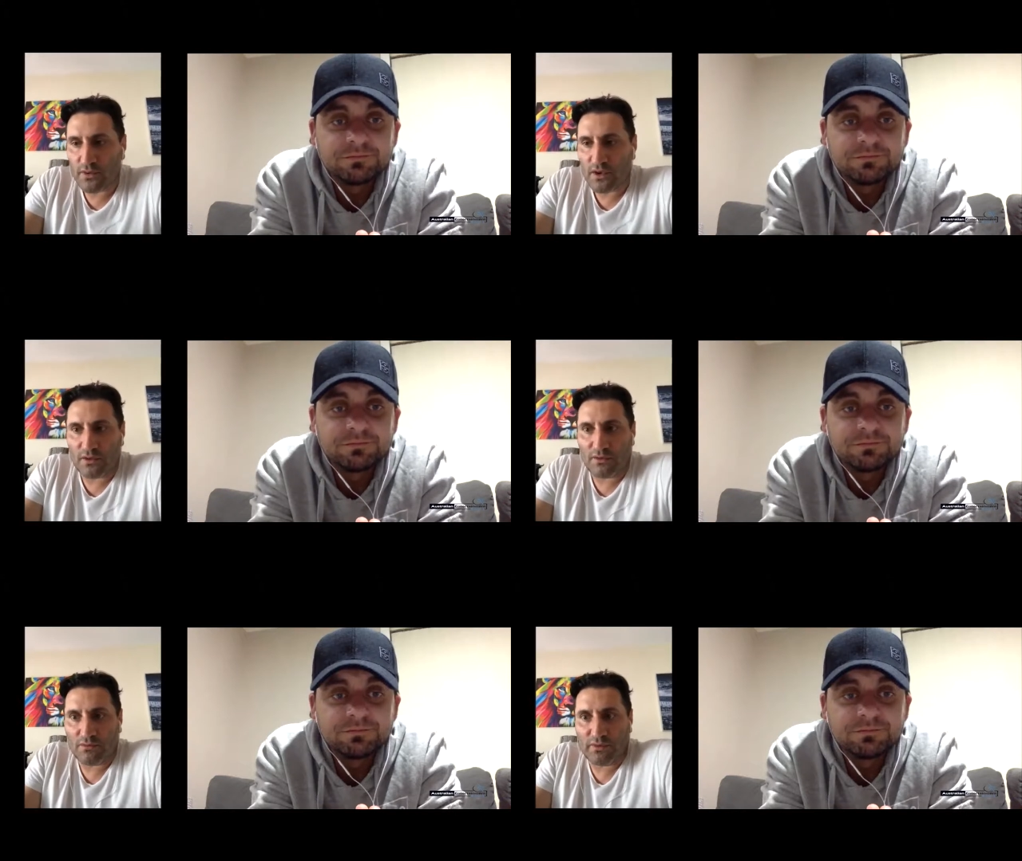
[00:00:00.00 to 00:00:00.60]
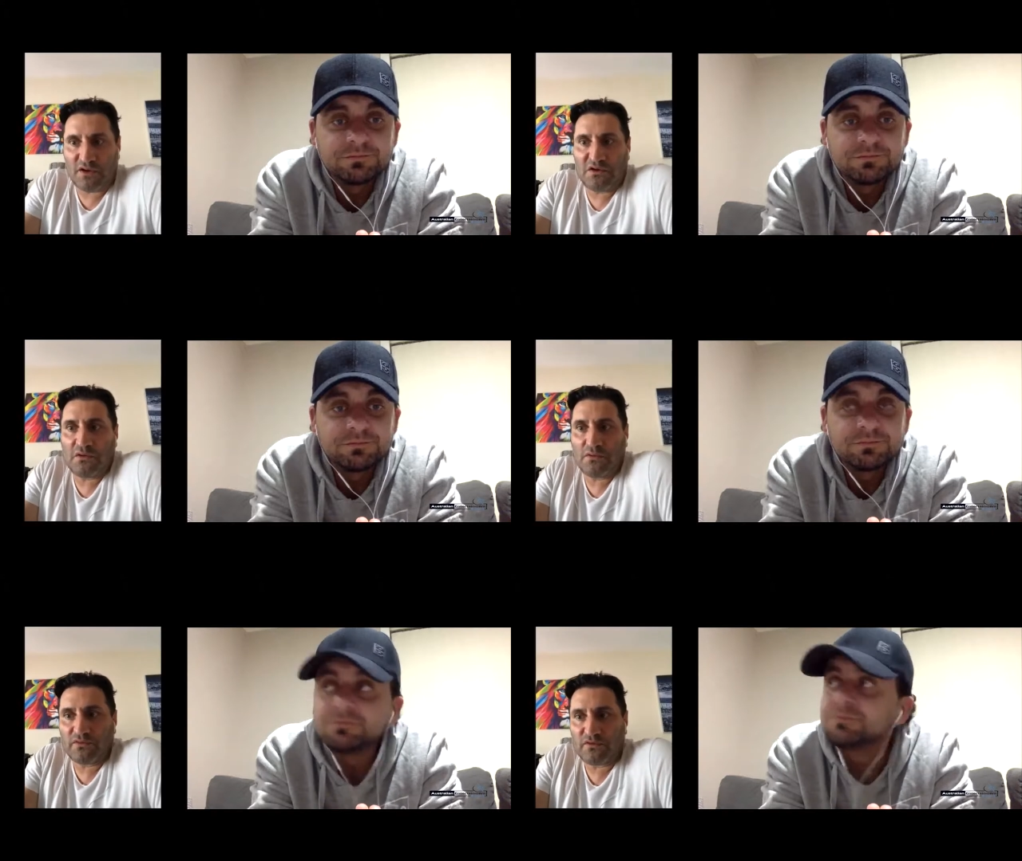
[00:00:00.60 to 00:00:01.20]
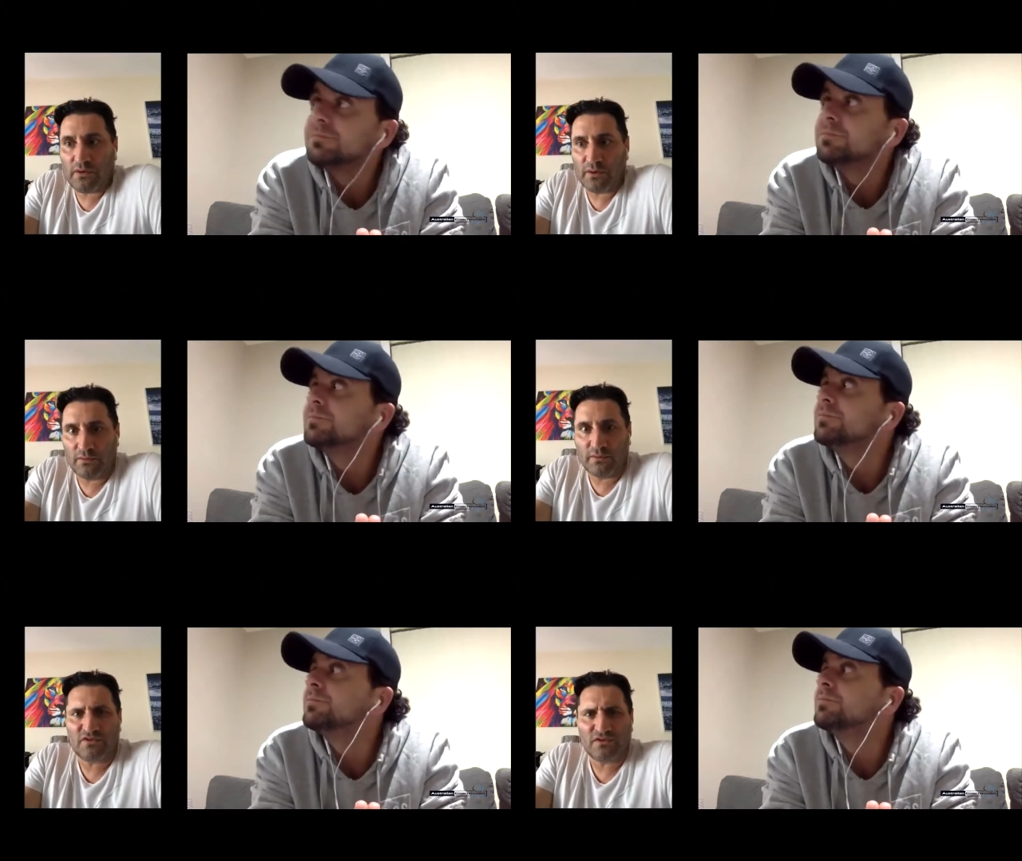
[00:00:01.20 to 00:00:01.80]
Speaker 1: Uh, we didn't know what was going
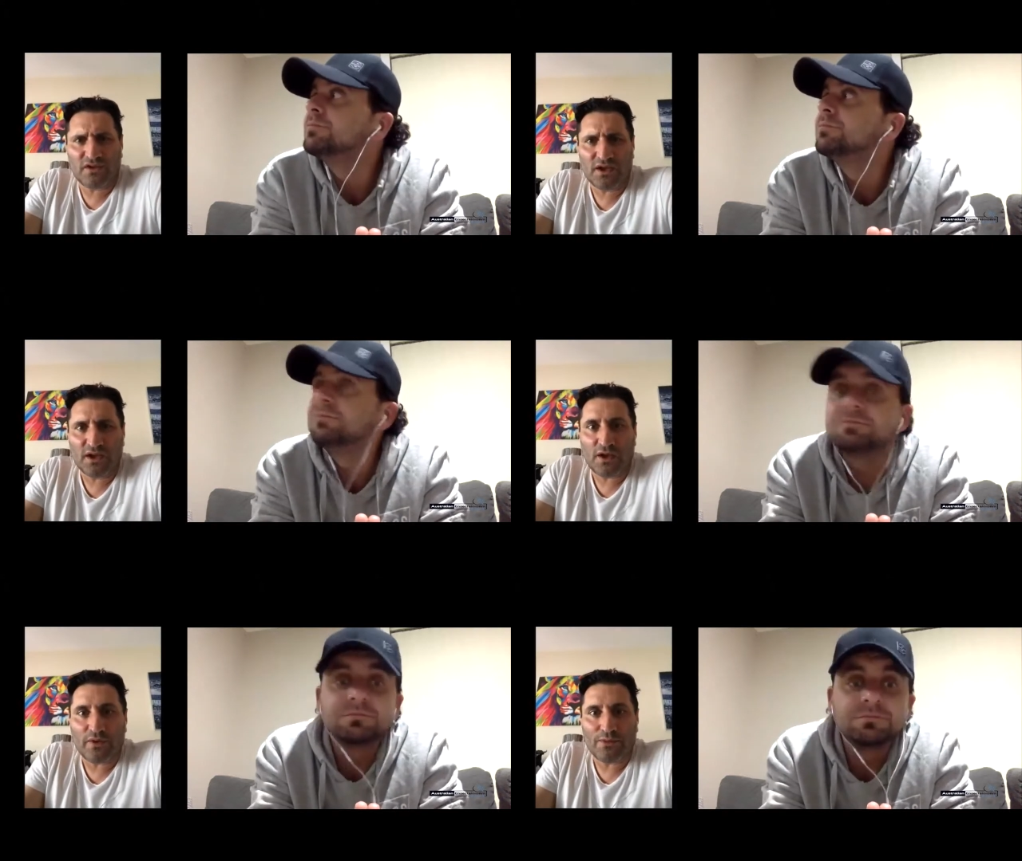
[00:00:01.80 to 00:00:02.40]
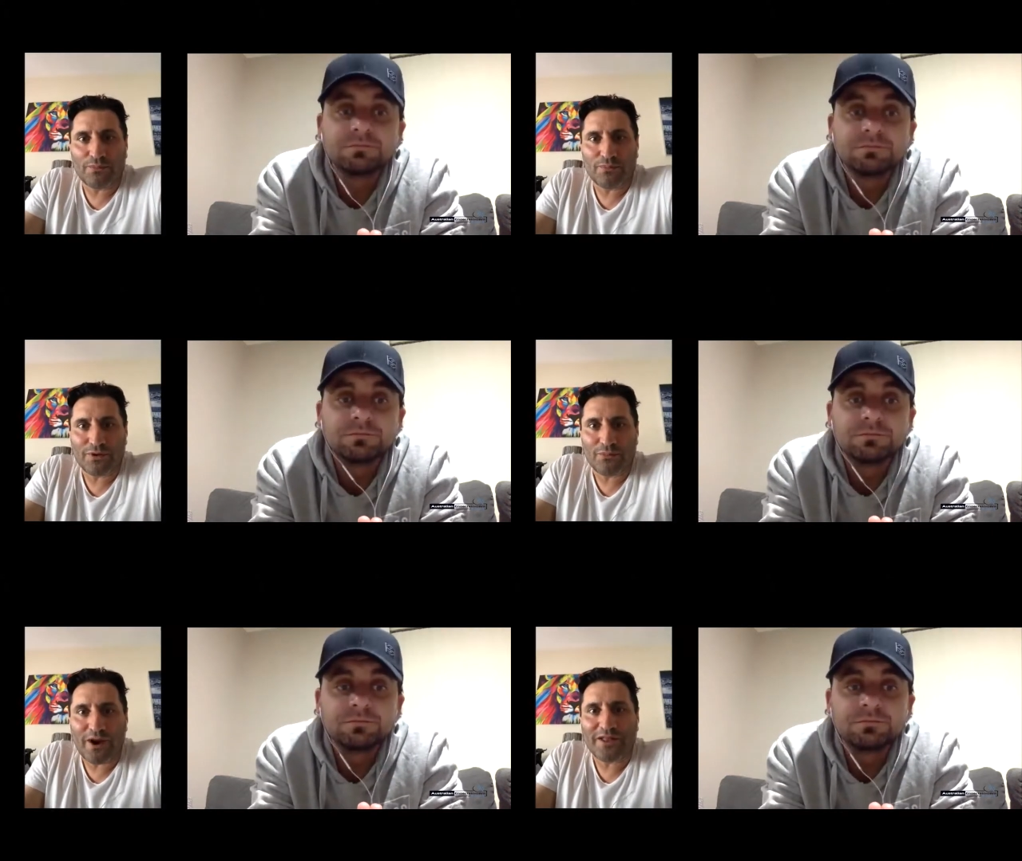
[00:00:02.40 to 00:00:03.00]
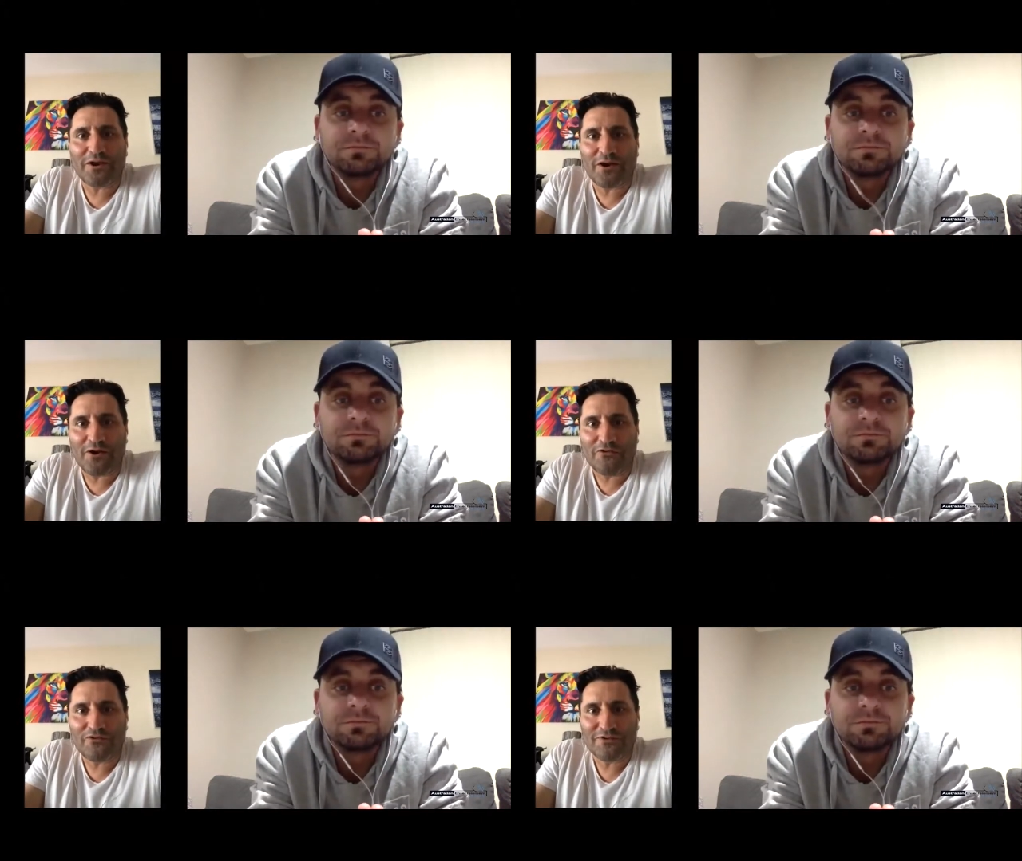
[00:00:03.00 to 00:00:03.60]
on. We just, yeah, yeah, we, we branded it off